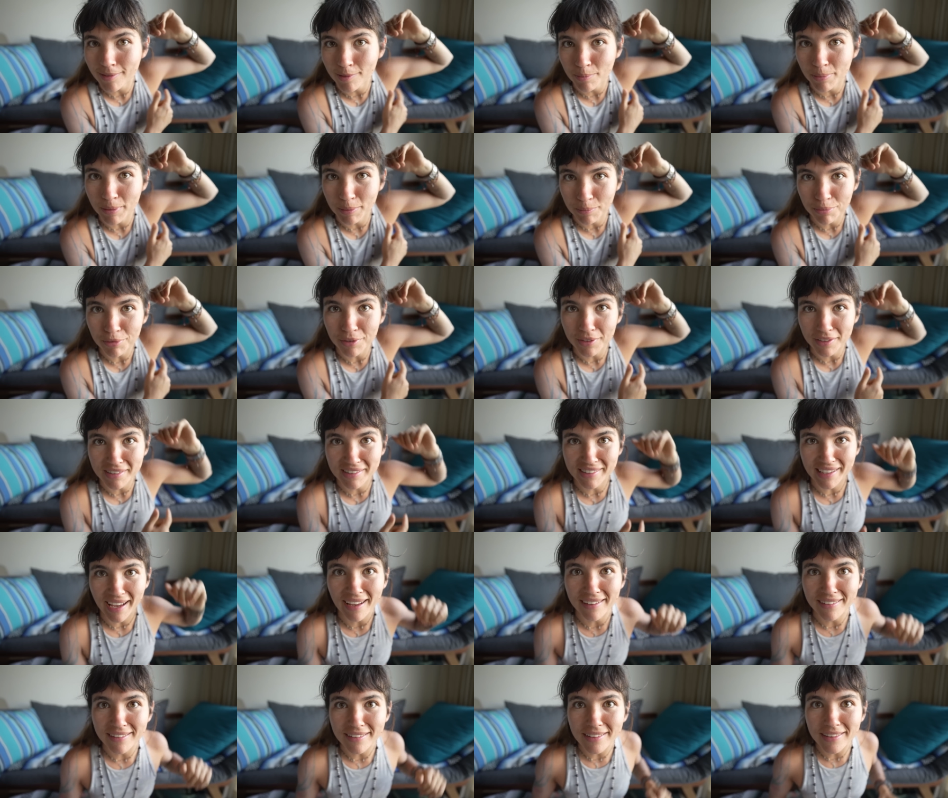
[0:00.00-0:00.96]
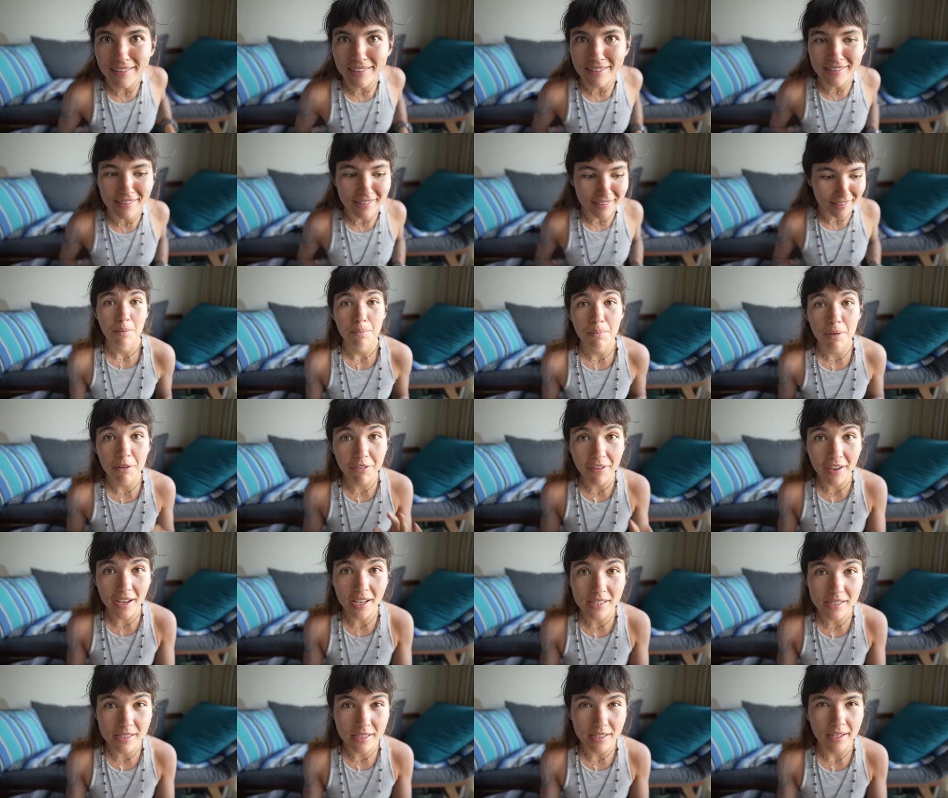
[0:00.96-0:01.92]
has been pretty scandalous. But
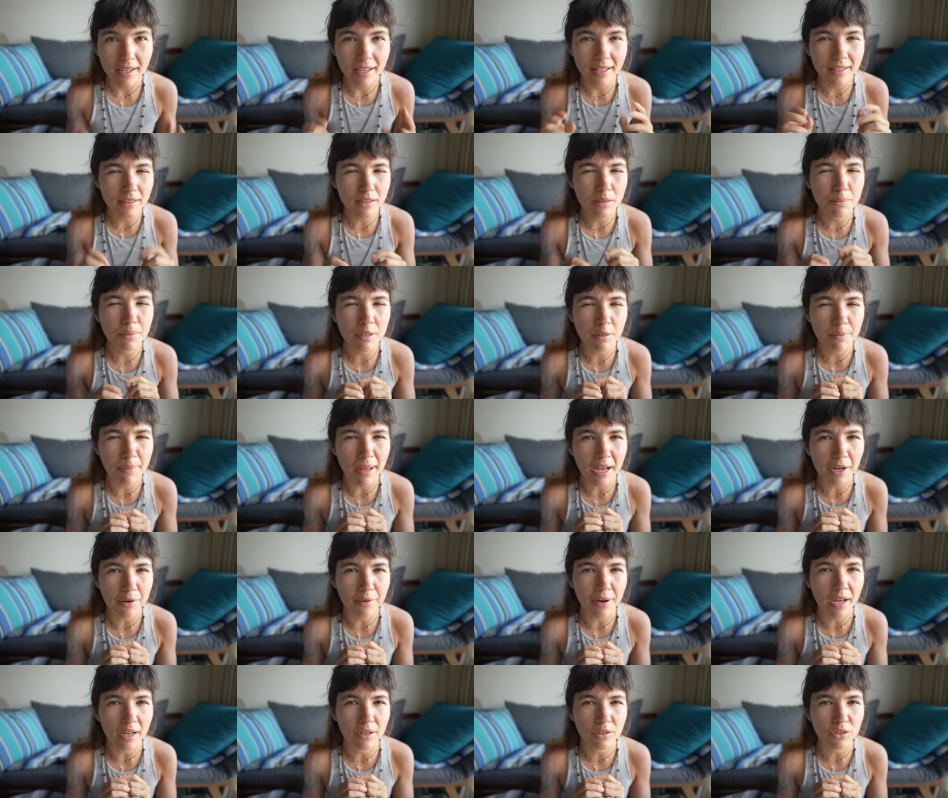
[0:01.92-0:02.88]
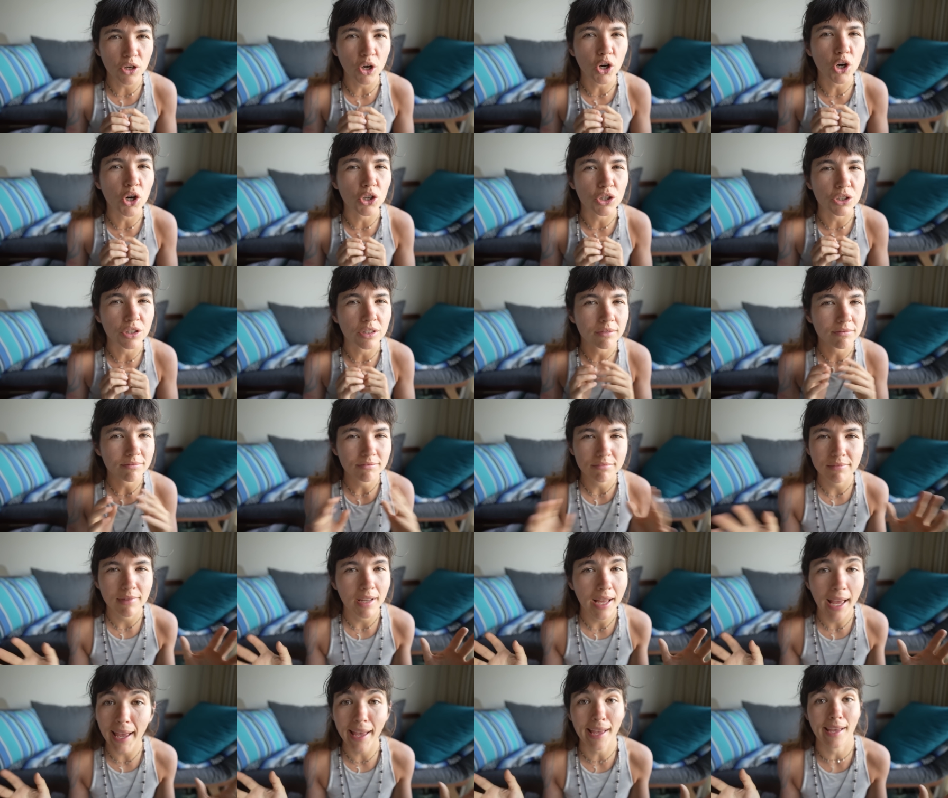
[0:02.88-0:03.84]
first, a little bit of background on
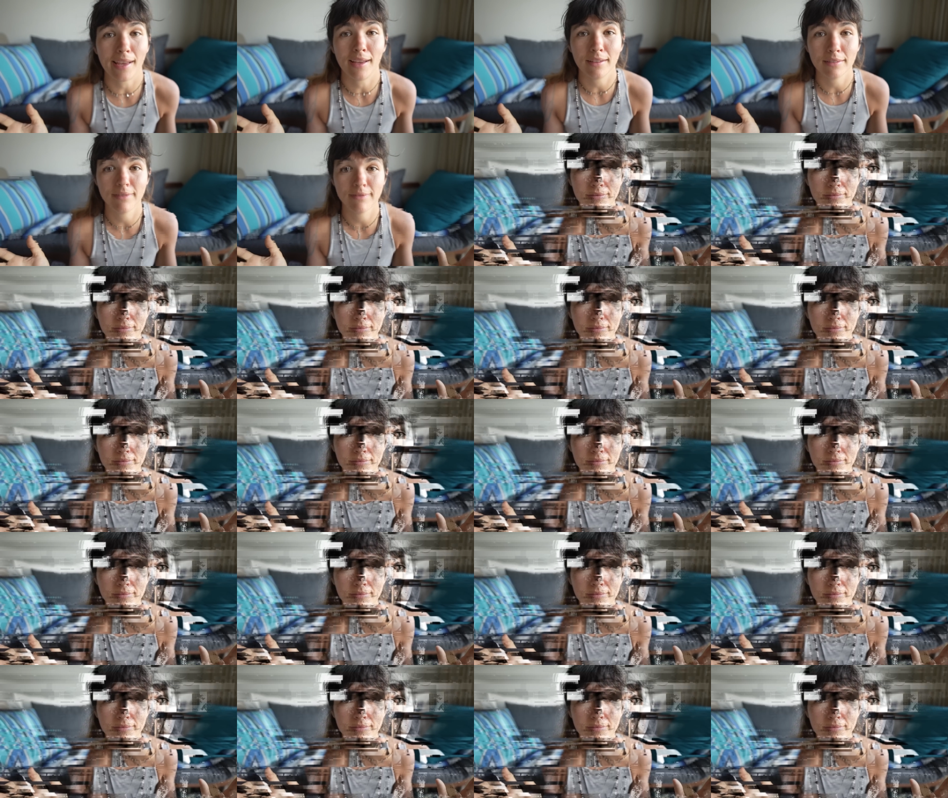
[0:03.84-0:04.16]
Hair.